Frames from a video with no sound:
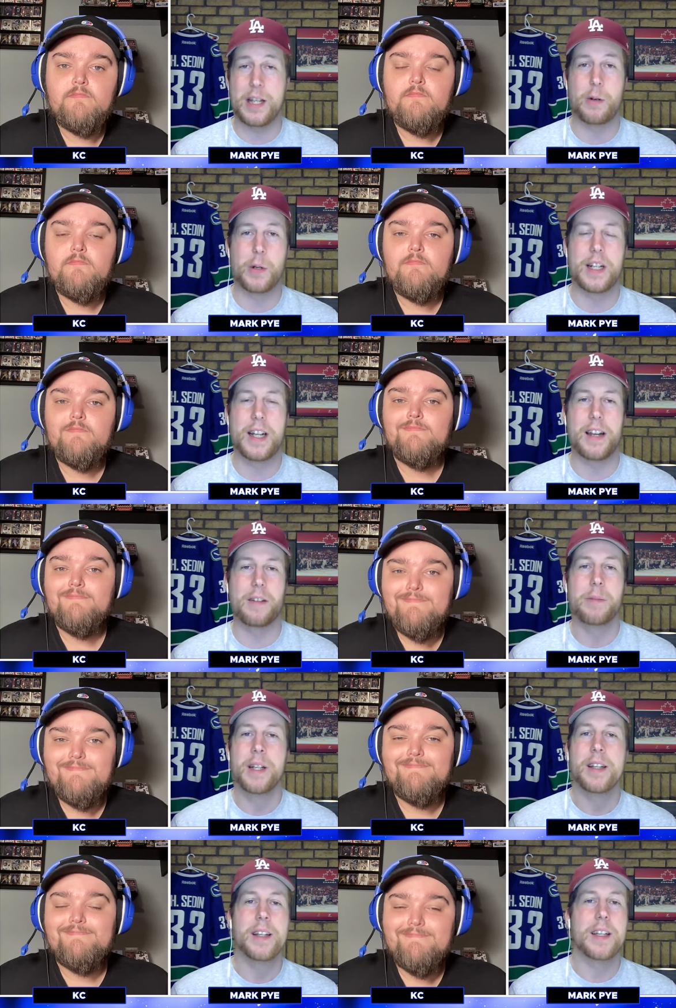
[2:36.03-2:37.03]
Speaker 1: how they were in on
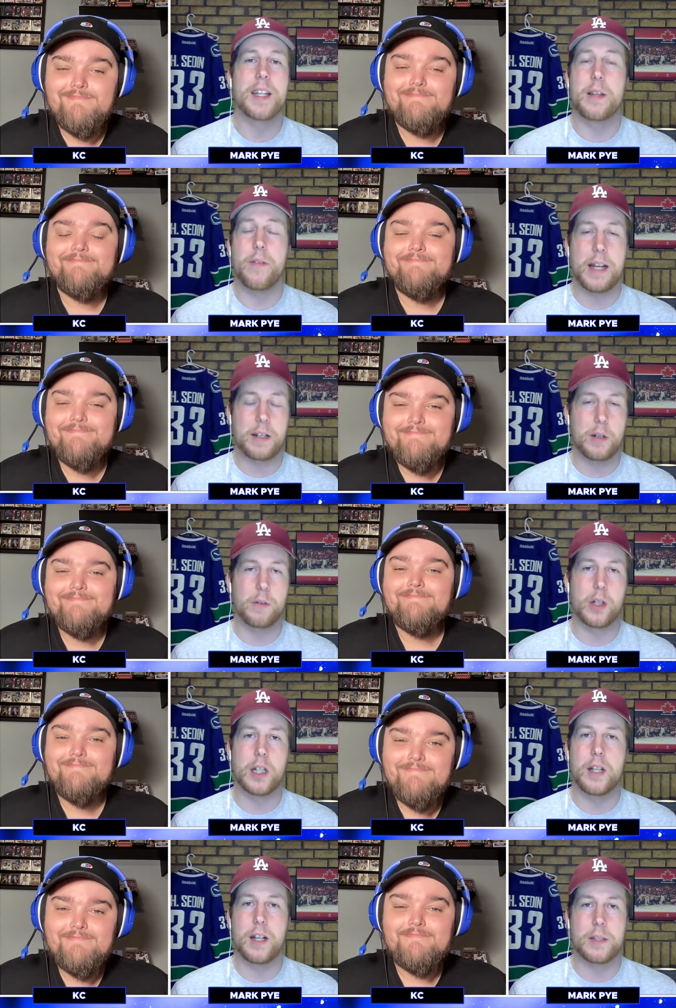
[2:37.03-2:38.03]
him. You had the
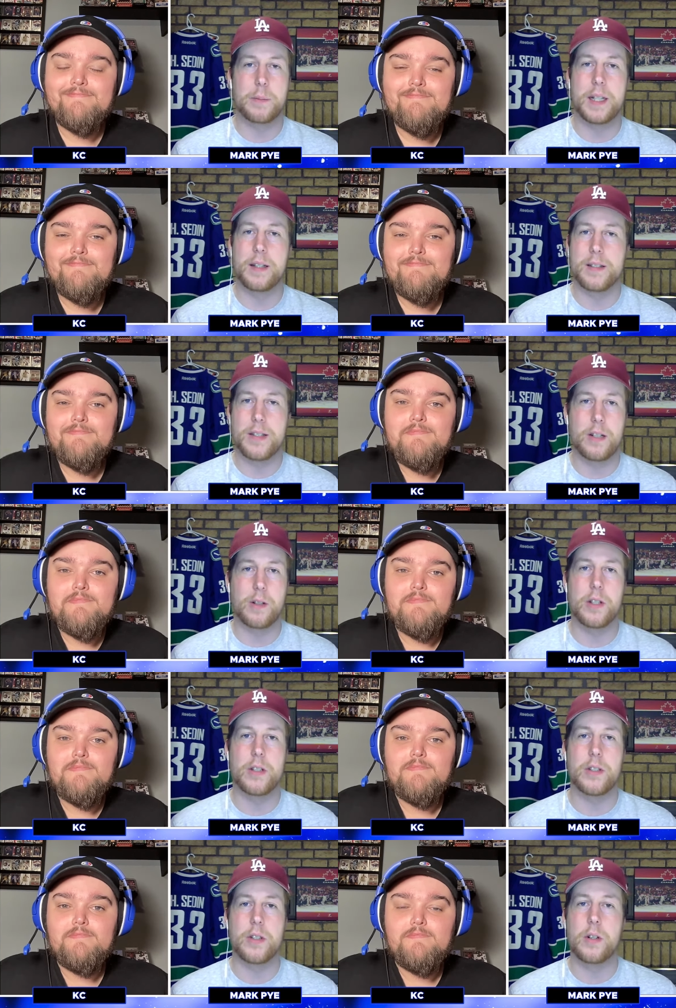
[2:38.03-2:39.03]
Vancouver Canucks being a
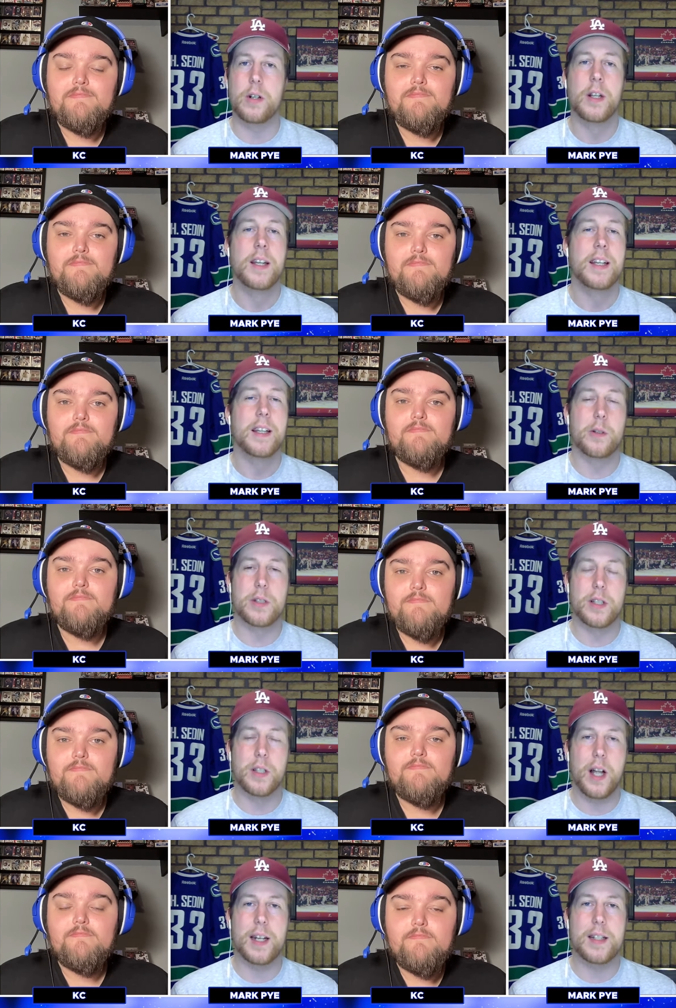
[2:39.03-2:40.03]
serious suitor. There's
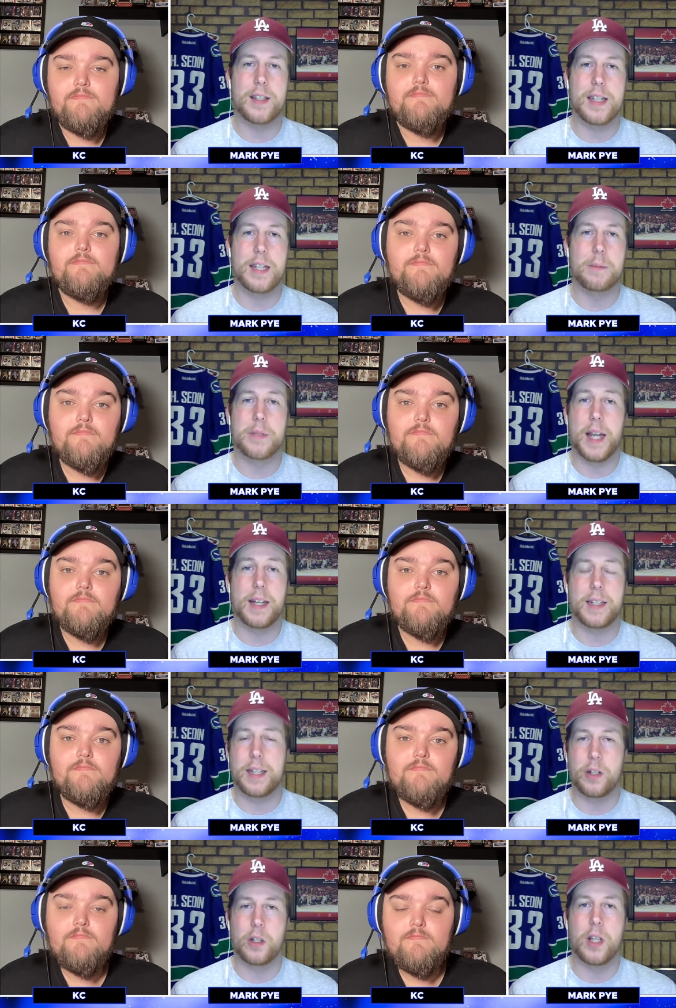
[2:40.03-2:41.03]
a lot of teams,
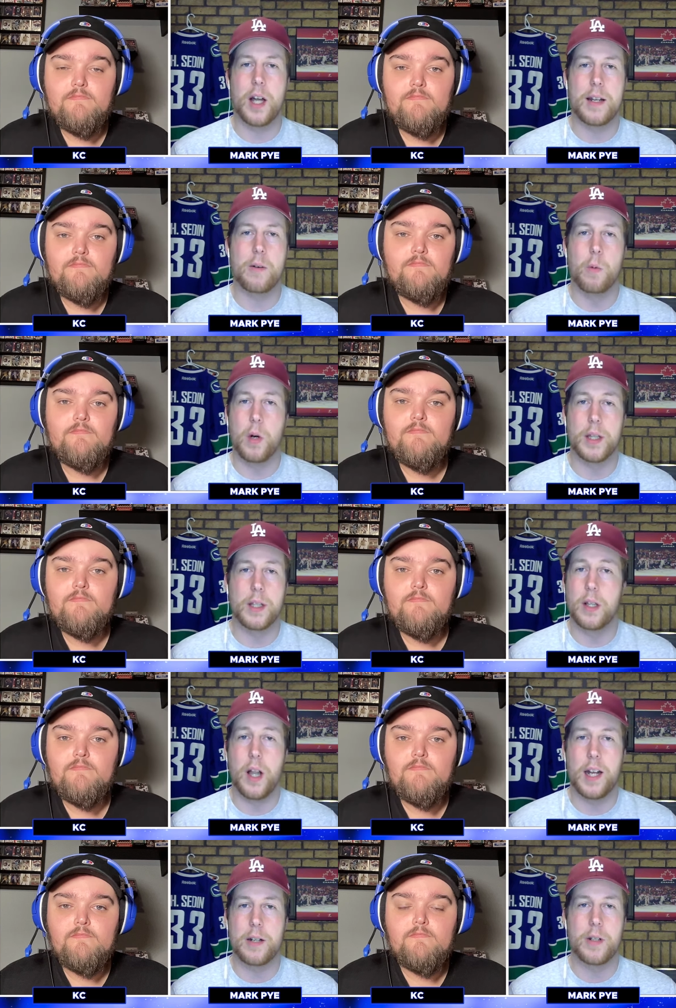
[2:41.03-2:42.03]
and Carolina won the
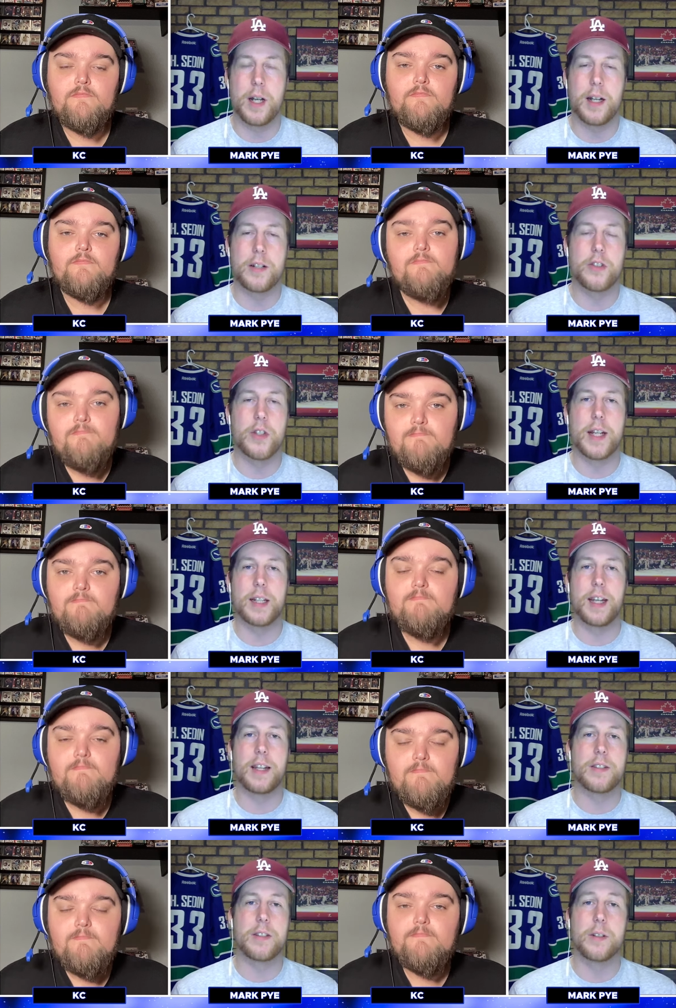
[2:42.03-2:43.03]
lottery on Jake
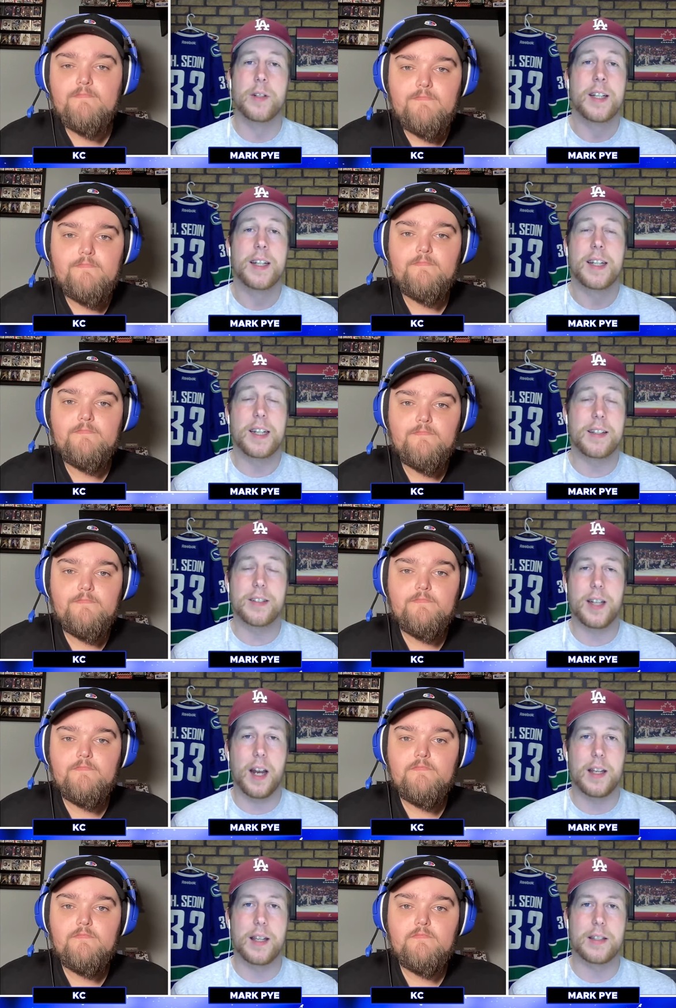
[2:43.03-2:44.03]
Guentzel. He's a
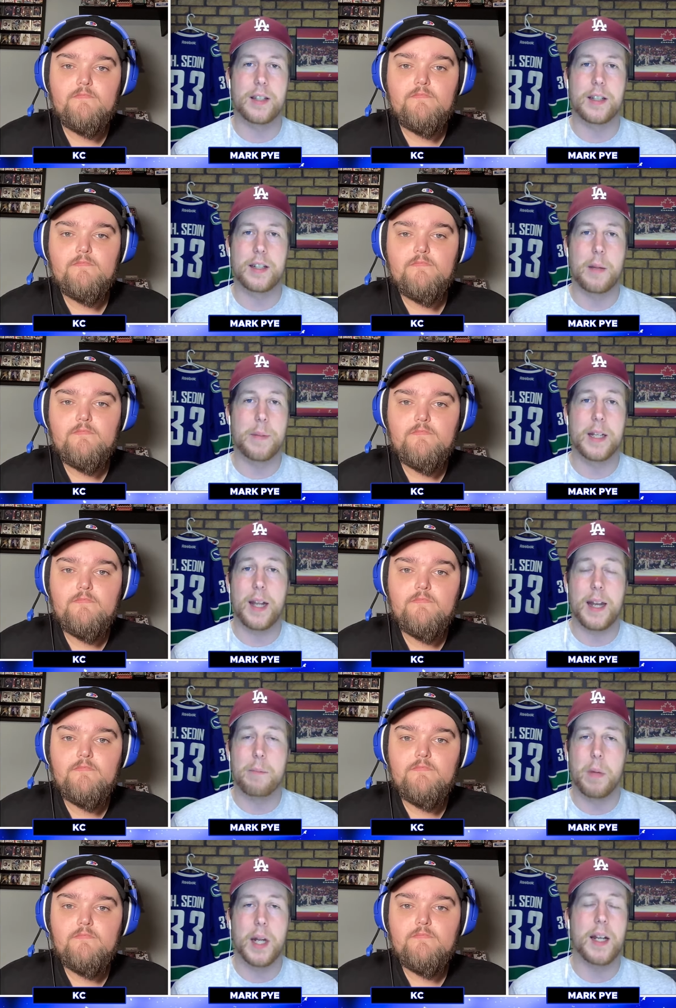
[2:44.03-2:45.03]
guy that's going to come in
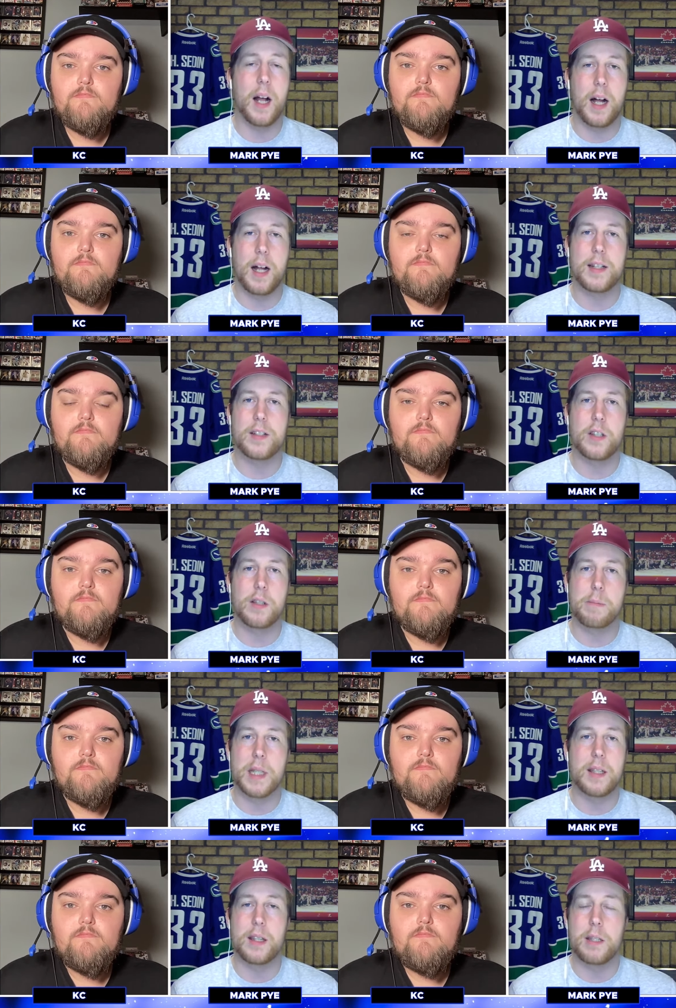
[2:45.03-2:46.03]
and might honestly
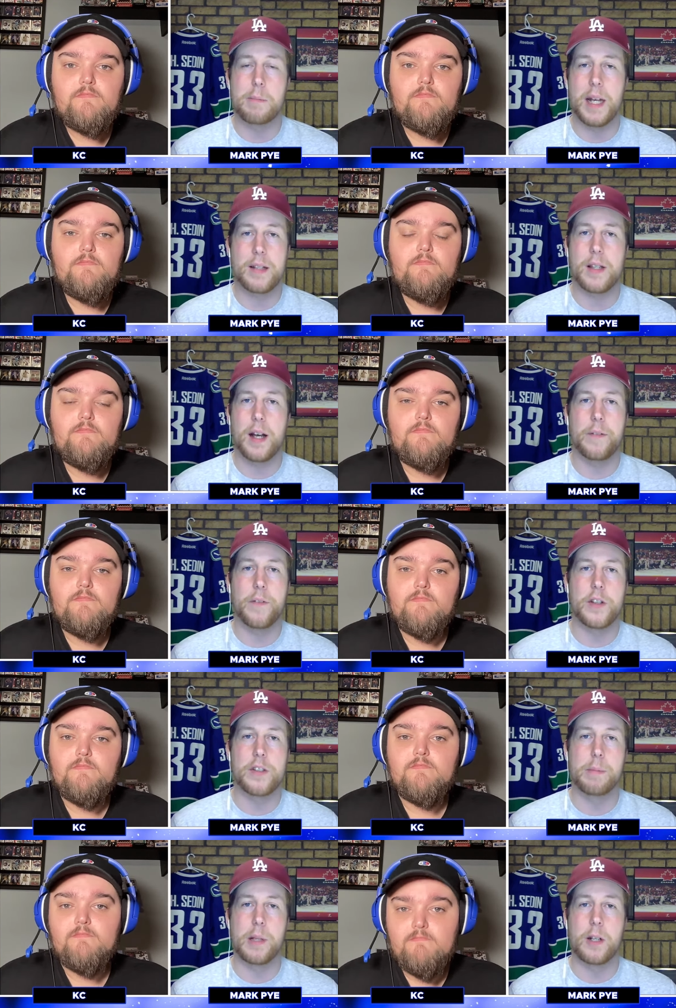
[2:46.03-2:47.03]
be the best
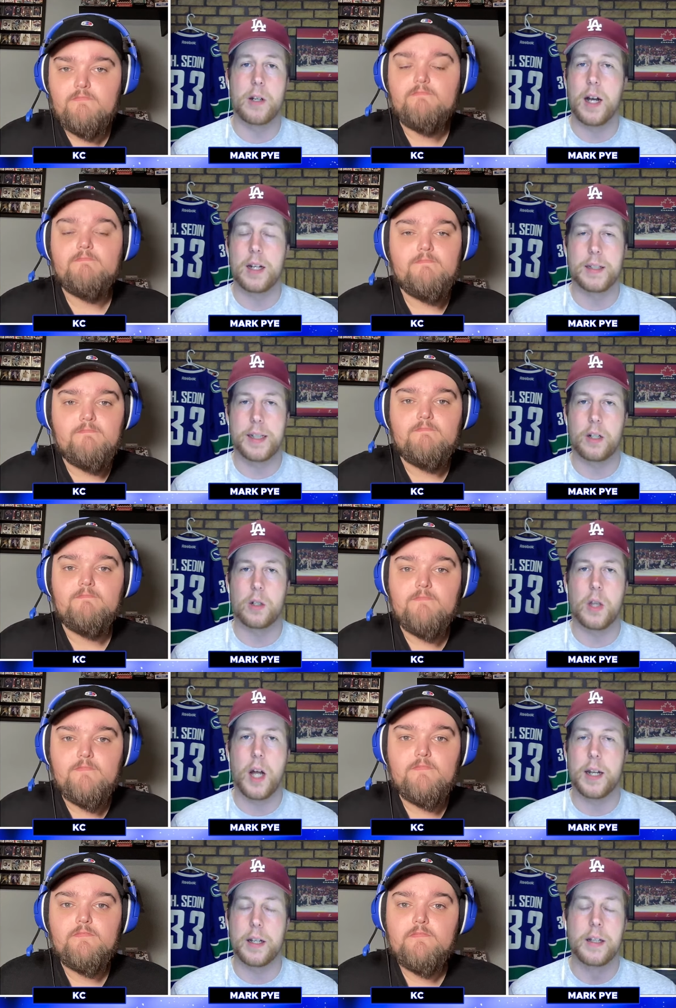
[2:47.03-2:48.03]
offensive player on
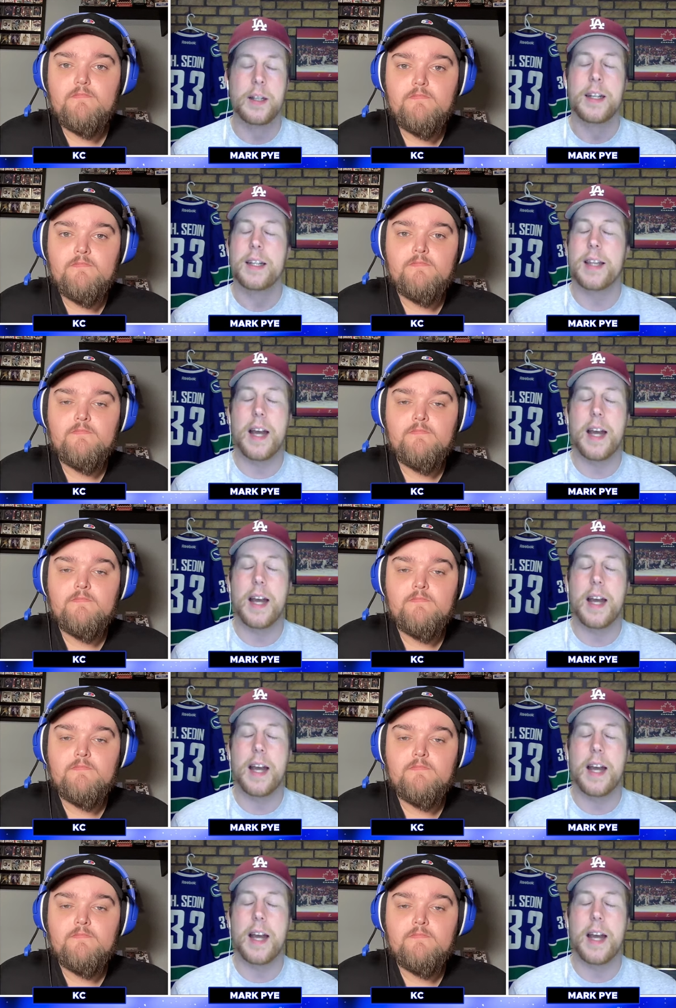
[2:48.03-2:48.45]
Carolina.